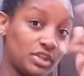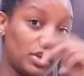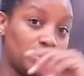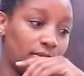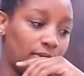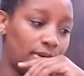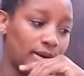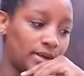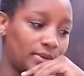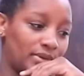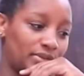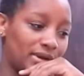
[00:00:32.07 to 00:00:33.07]
girl that we
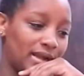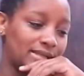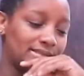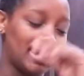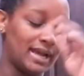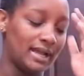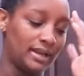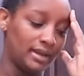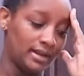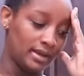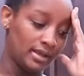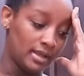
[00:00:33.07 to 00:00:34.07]
work with, right?
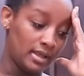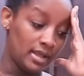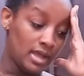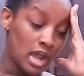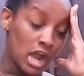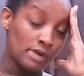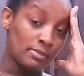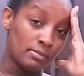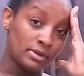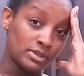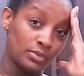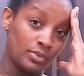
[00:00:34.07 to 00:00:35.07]
And I
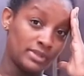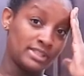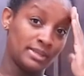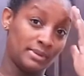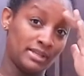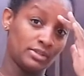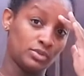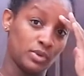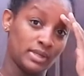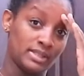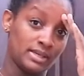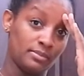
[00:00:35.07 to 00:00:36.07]
remember when somebody else
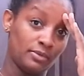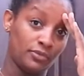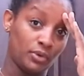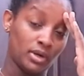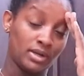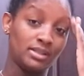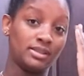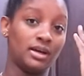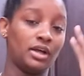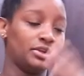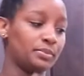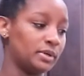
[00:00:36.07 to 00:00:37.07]
worked there before, the
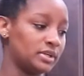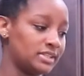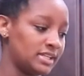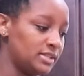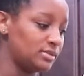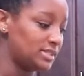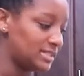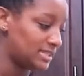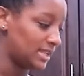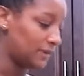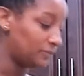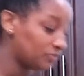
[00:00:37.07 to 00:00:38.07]
other person used to
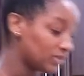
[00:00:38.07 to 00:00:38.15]
say,